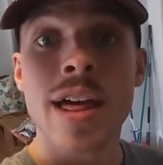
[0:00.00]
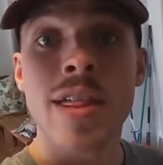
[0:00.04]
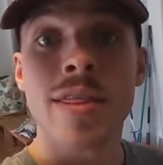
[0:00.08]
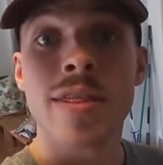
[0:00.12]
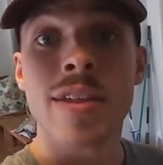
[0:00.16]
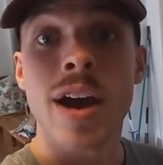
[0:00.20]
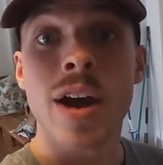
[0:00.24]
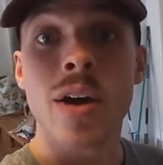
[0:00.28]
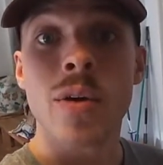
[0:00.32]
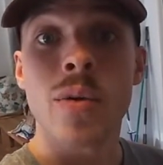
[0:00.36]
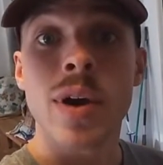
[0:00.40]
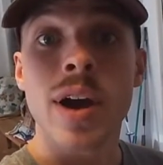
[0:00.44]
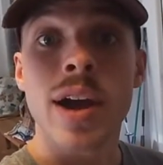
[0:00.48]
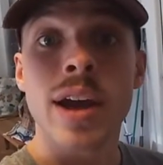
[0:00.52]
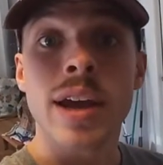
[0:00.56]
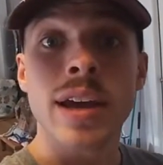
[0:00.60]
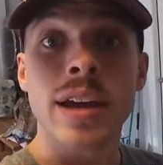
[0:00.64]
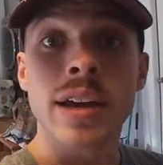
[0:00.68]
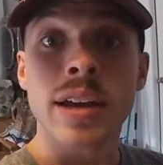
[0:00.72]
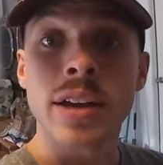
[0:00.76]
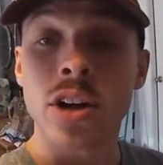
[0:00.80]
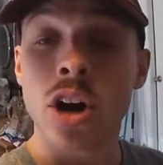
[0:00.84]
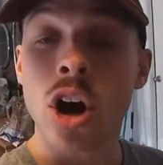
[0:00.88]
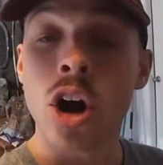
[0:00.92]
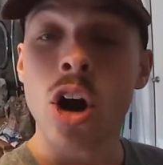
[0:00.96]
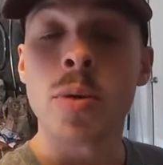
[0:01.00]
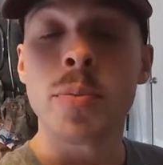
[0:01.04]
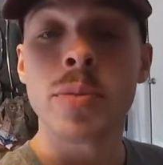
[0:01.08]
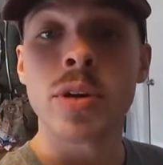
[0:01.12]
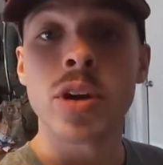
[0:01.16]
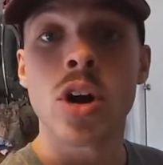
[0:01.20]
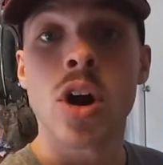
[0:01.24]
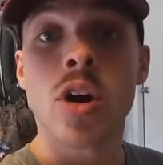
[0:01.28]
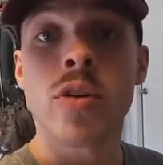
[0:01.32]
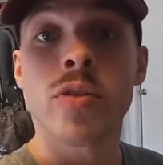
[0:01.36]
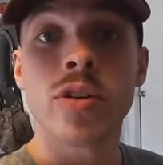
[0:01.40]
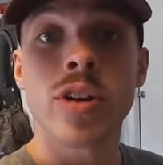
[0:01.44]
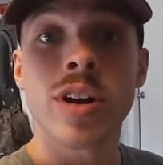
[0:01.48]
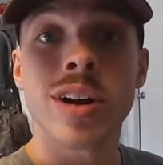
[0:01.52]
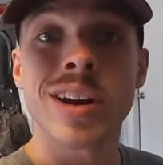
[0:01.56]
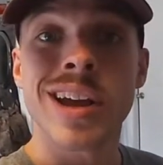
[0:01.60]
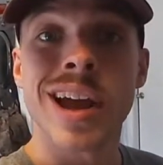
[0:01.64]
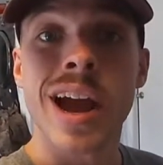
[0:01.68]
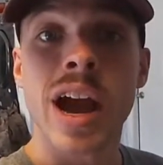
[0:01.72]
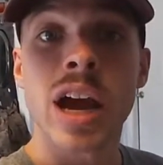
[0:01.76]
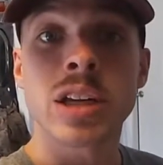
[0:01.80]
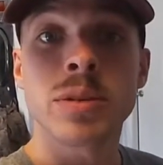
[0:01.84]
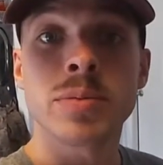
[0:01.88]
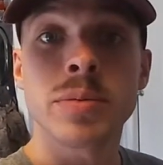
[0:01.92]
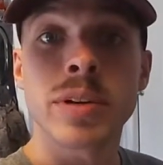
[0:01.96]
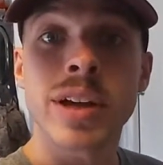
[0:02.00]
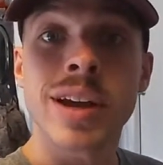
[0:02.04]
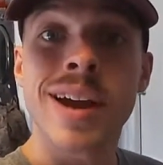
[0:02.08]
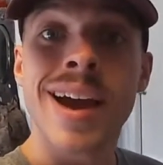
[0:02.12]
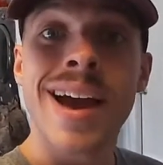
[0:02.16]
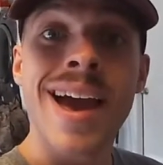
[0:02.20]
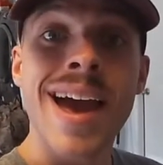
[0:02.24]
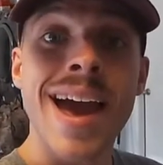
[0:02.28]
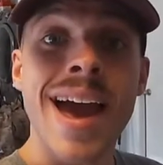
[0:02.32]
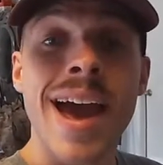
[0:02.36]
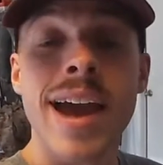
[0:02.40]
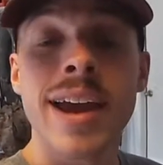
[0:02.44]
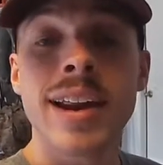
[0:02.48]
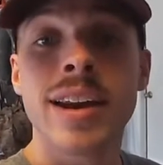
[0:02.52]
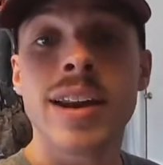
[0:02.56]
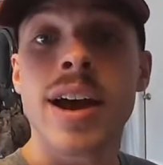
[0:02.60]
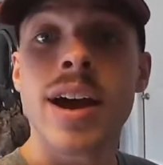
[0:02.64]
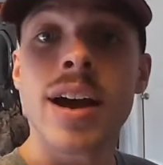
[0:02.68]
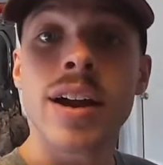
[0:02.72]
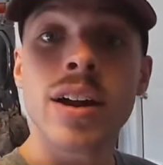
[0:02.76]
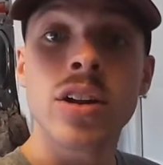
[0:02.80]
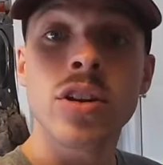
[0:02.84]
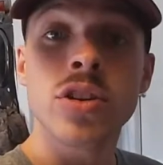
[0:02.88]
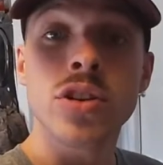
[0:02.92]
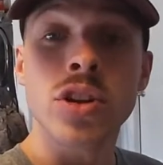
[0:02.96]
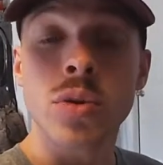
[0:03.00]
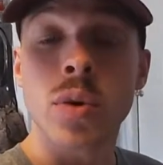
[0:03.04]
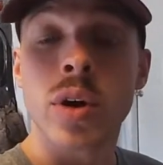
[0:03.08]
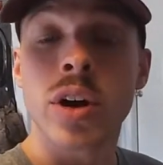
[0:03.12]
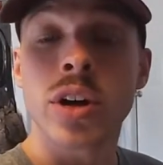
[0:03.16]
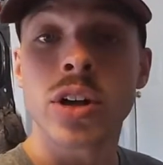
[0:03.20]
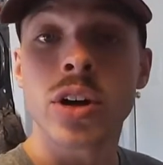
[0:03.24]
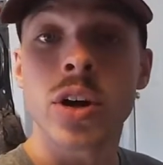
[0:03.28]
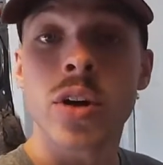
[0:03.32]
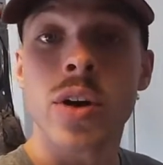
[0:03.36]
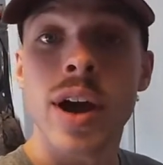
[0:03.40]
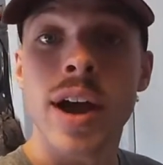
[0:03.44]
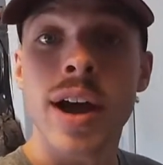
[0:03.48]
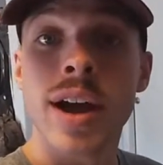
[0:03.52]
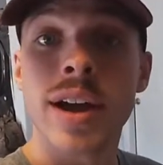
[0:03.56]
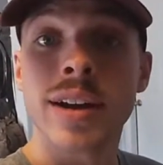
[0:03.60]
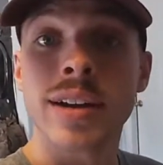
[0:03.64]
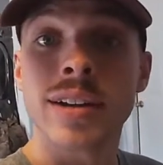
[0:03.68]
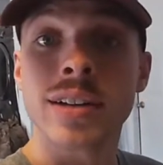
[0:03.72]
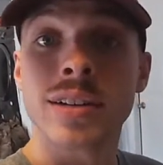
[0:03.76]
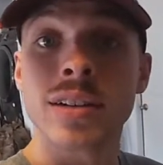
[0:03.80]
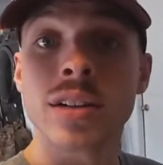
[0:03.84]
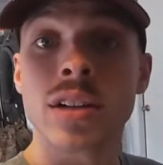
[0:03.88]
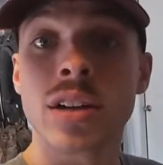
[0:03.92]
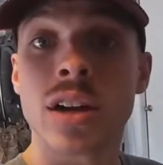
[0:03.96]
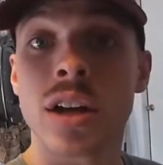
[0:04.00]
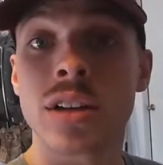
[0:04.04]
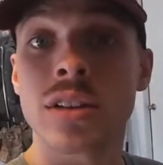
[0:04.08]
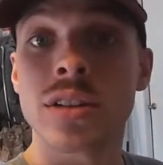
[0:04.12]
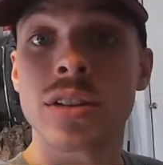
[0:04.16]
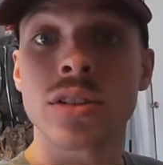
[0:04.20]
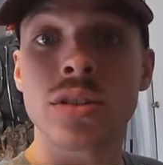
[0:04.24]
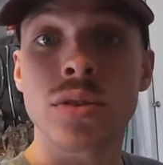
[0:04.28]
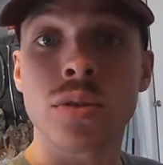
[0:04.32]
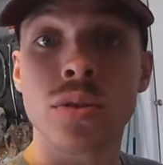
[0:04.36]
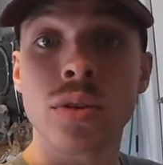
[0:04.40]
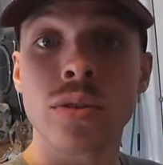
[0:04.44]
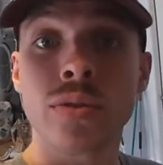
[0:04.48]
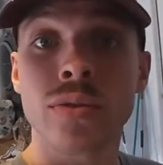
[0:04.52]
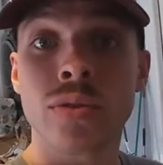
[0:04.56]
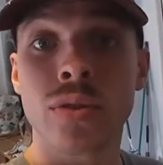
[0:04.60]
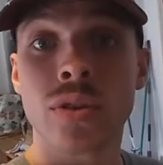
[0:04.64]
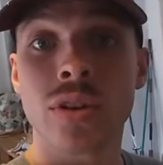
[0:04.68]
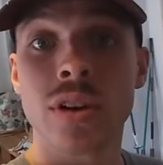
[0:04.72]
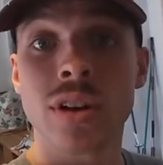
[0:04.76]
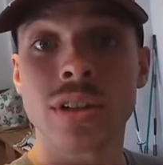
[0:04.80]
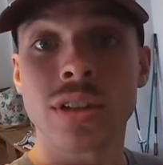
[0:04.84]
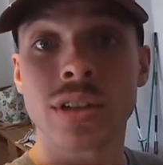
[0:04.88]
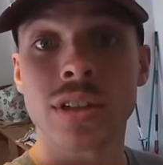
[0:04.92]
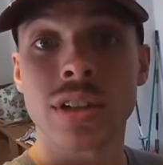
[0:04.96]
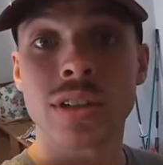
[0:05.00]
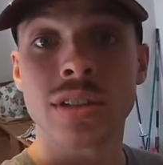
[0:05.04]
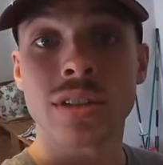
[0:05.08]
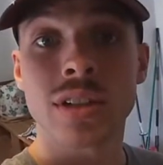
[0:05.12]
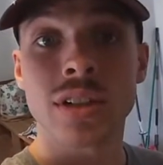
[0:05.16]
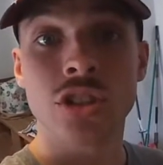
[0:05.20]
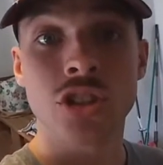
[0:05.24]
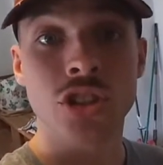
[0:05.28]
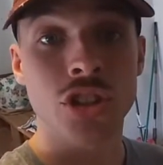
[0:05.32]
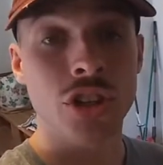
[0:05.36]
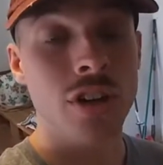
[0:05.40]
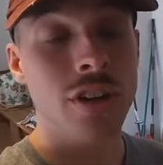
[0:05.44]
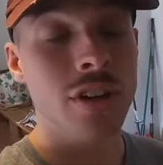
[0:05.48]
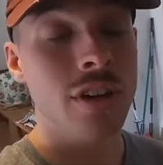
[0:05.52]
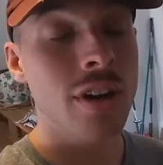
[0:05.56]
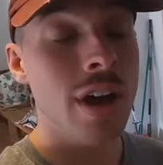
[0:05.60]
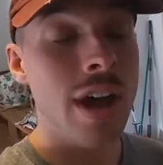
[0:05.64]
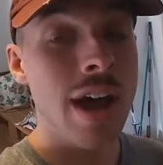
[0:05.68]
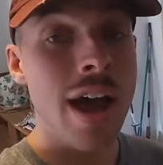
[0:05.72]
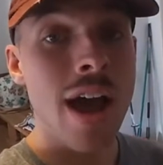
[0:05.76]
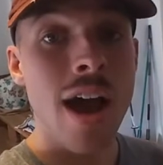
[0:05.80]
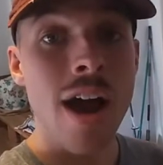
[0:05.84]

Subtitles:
That way he can call me over, and he asked me, "Hey Dad, do you want to go ahead and cut this cord for us?" And I said, "Sure."